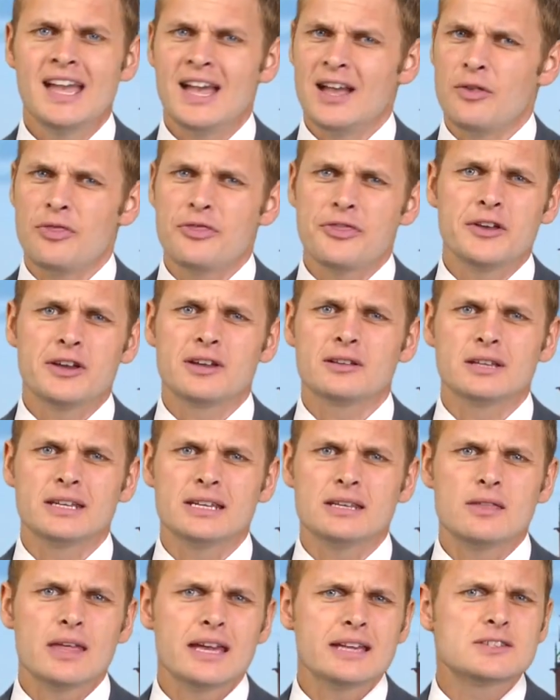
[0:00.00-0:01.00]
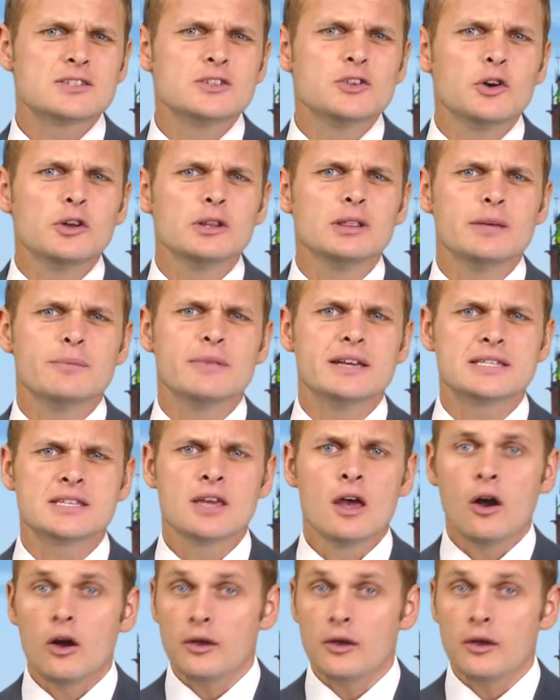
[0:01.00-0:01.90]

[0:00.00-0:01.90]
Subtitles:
And thirdly, there's no limit